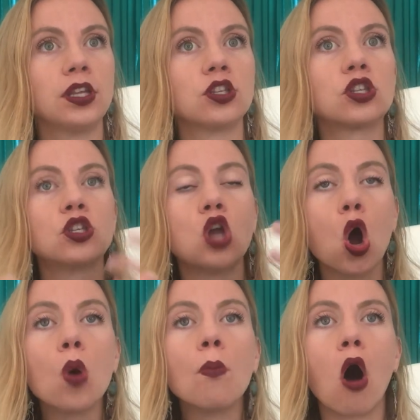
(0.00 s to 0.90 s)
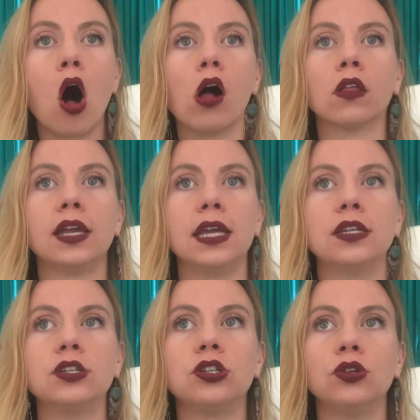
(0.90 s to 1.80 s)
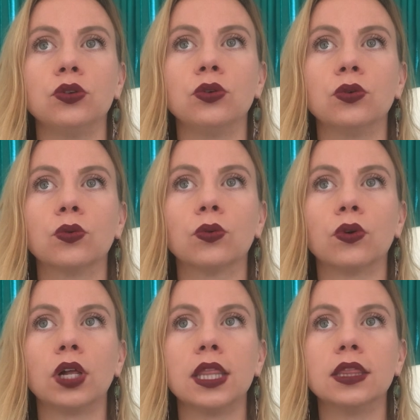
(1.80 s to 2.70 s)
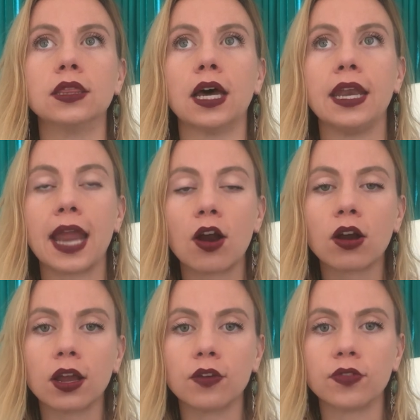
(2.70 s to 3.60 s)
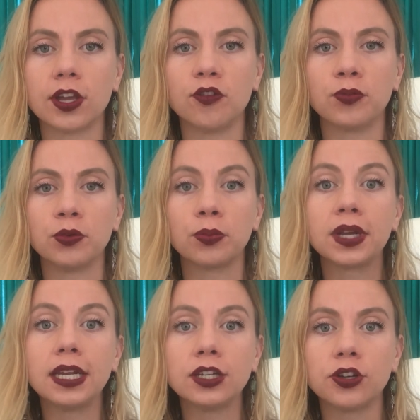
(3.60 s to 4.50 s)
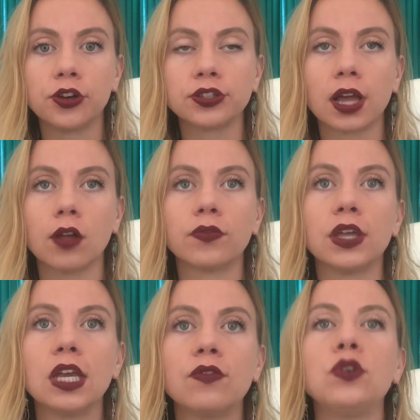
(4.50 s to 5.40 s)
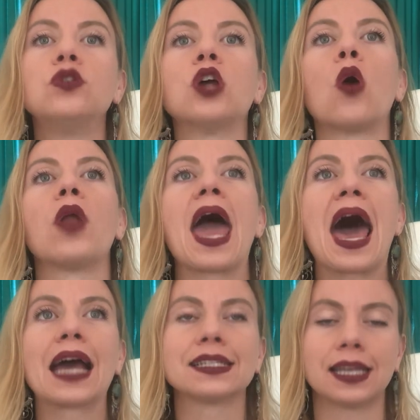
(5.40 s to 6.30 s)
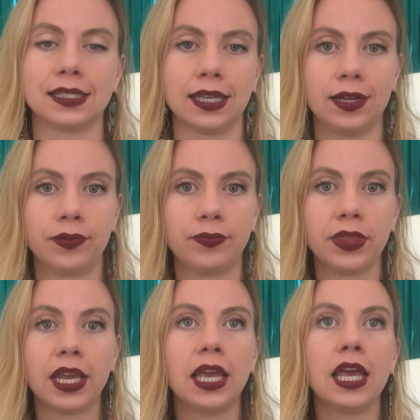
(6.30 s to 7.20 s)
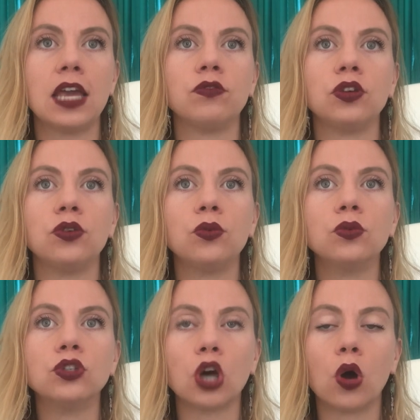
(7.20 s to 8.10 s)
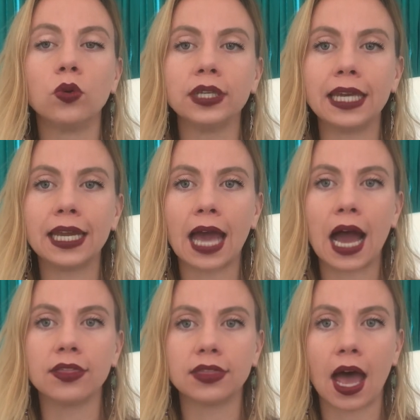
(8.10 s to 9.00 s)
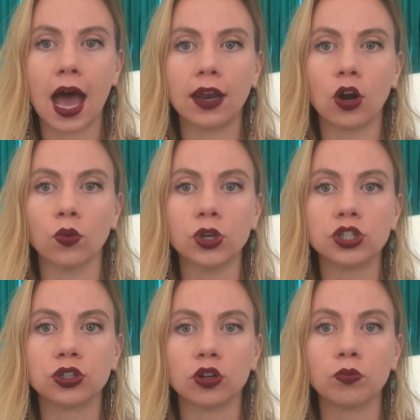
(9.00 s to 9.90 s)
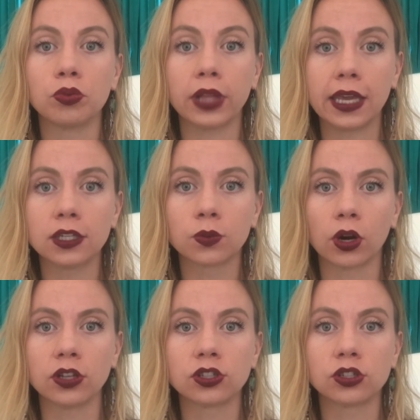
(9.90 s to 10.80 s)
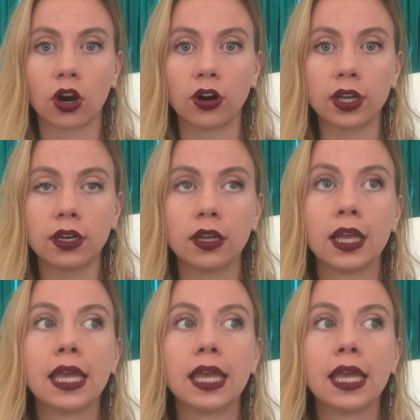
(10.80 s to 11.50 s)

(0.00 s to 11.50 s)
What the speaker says: snowball into a narrative that you've been repeating to yourself if you don't access it. If you don't get at that original place where it started,